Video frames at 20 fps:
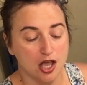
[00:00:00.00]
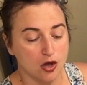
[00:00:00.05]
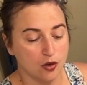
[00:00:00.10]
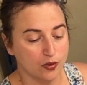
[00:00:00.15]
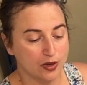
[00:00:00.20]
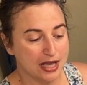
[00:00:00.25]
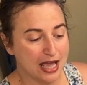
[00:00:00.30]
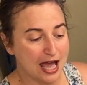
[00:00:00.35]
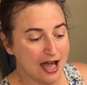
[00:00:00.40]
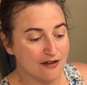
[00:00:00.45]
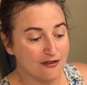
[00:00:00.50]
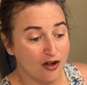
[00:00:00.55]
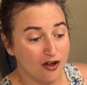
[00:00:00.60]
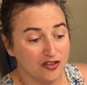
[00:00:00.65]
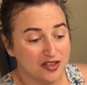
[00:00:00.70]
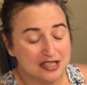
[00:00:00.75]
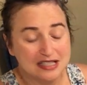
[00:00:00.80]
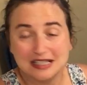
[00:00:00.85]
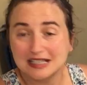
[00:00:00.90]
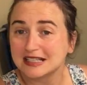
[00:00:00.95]
we have all
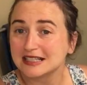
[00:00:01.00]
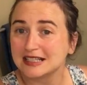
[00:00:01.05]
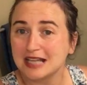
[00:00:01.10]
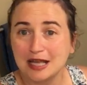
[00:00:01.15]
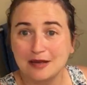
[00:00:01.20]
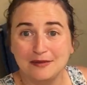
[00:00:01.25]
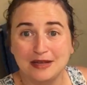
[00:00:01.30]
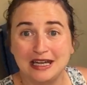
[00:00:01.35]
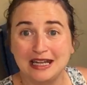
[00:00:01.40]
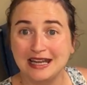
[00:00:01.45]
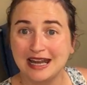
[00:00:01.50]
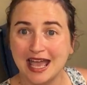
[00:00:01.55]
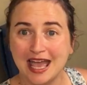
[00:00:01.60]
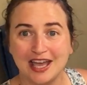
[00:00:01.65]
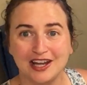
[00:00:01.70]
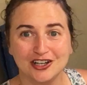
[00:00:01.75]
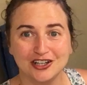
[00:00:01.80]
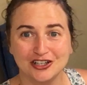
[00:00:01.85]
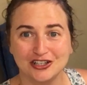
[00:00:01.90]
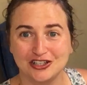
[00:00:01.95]
this excitement and
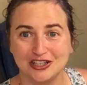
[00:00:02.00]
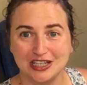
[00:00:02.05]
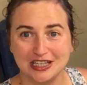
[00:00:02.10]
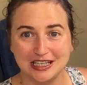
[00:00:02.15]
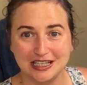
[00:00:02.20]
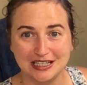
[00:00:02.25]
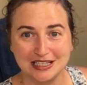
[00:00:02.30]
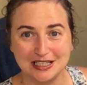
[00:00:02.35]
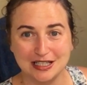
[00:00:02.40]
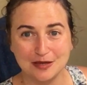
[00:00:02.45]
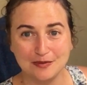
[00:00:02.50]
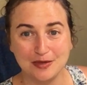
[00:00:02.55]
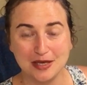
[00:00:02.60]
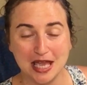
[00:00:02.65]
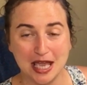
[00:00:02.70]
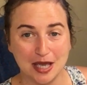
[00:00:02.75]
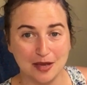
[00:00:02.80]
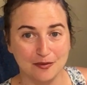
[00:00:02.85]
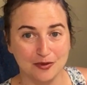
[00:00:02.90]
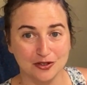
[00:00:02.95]
energy to be
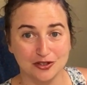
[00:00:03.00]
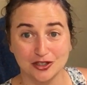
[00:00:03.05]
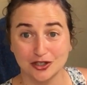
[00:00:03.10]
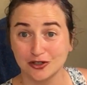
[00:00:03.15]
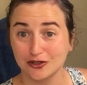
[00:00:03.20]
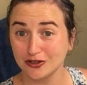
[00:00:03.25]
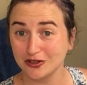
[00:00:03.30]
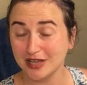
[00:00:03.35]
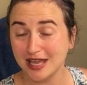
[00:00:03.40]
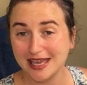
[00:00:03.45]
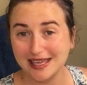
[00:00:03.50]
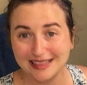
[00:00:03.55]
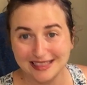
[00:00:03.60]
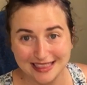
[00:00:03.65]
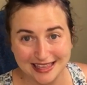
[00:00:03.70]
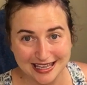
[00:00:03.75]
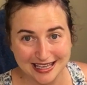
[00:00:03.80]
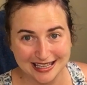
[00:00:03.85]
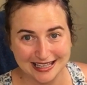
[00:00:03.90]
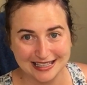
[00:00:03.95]
able to create
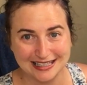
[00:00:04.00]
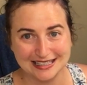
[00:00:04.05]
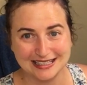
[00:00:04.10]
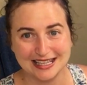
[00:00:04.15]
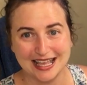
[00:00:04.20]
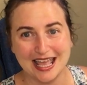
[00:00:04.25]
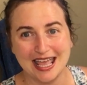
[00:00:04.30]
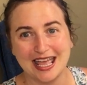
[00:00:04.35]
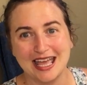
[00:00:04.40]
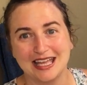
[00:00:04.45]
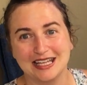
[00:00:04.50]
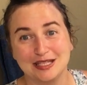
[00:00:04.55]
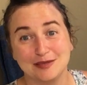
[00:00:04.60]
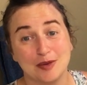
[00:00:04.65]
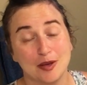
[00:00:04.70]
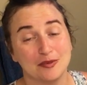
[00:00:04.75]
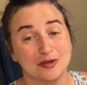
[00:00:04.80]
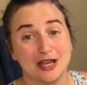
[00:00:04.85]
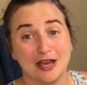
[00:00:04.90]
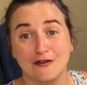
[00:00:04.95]
things and to be
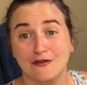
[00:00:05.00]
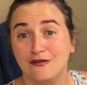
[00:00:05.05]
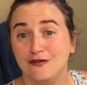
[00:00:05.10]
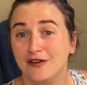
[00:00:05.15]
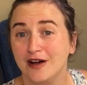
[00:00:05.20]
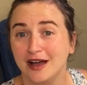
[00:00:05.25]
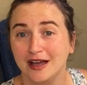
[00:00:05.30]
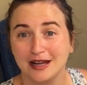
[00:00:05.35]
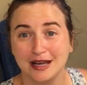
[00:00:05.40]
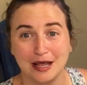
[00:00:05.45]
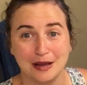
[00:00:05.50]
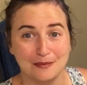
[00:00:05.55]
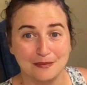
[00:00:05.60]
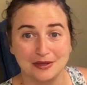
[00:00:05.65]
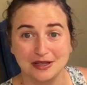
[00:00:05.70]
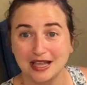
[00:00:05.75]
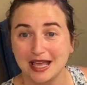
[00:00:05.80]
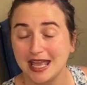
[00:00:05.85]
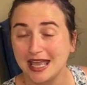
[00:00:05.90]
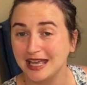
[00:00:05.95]
able to have fun and
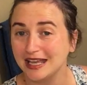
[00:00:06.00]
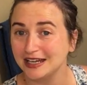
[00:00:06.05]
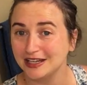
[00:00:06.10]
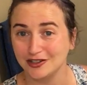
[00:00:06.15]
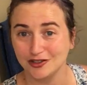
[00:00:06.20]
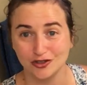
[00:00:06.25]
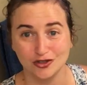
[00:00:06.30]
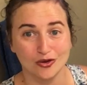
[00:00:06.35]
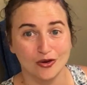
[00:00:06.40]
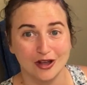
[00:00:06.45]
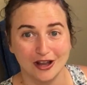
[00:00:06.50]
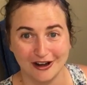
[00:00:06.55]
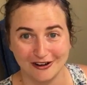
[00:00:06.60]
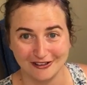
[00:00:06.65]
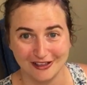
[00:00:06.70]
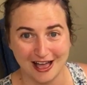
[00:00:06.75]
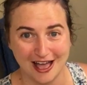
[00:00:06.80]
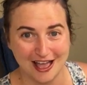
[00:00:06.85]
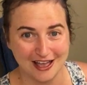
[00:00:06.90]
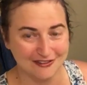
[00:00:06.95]
play and enjoy our
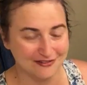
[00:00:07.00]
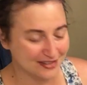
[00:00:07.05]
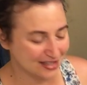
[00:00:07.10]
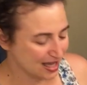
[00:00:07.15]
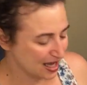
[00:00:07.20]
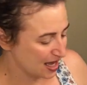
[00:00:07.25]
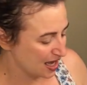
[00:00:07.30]
lives.